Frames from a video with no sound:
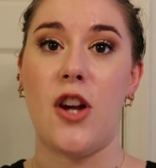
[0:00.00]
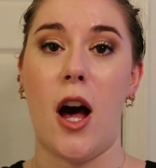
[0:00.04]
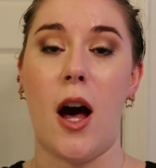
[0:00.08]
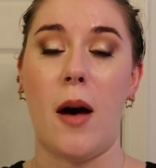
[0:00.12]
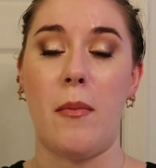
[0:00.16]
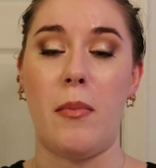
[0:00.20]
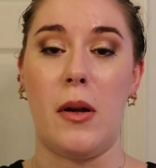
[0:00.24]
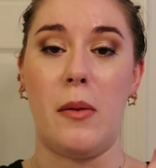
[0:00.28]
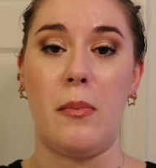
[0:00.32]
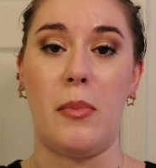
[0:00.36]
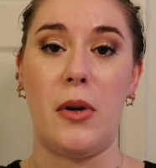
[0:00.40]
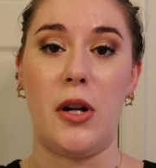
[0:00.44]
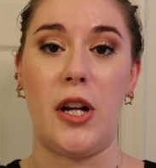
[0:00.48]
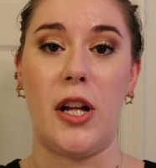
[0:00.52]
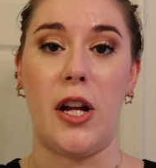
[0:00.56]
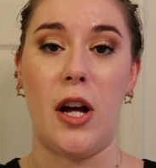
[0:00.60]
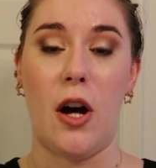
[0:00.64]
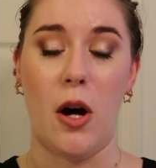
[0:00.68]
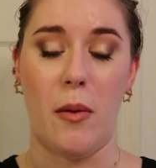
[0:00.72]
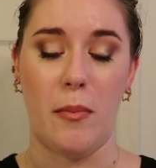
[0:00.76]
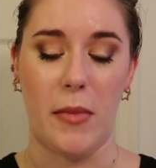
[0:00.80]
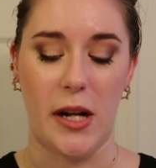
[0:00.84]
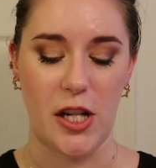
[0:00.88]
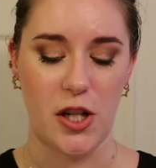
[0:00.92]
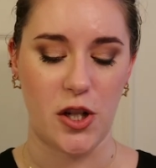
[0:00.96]
top I'll put it
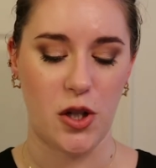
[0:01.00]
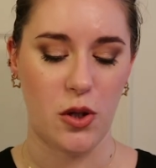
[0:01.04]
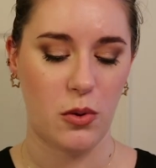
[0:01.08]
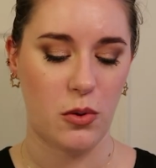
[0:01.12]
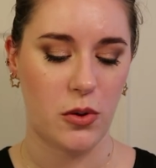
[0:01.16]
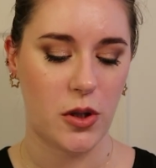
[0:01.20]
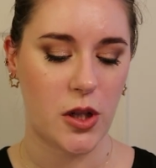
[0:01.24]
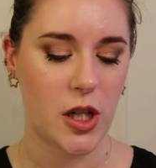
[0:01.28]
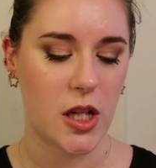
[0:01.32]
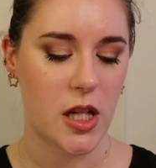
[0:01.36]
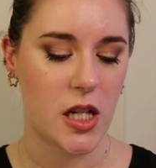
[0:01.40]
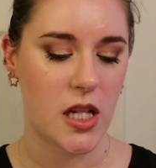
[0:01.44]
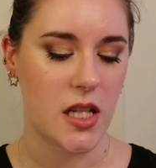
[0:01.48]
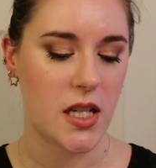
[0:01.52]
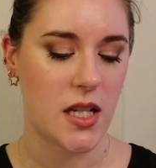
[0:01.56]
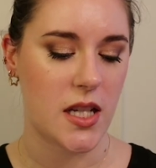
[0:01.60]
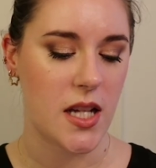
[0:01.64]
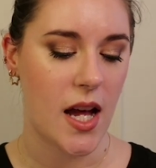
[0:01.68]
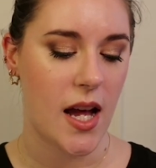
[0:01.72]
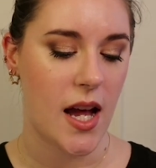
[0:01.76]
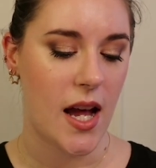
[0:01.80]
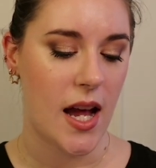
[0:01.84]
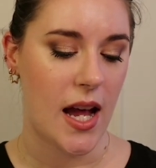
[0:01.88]
on my shoulders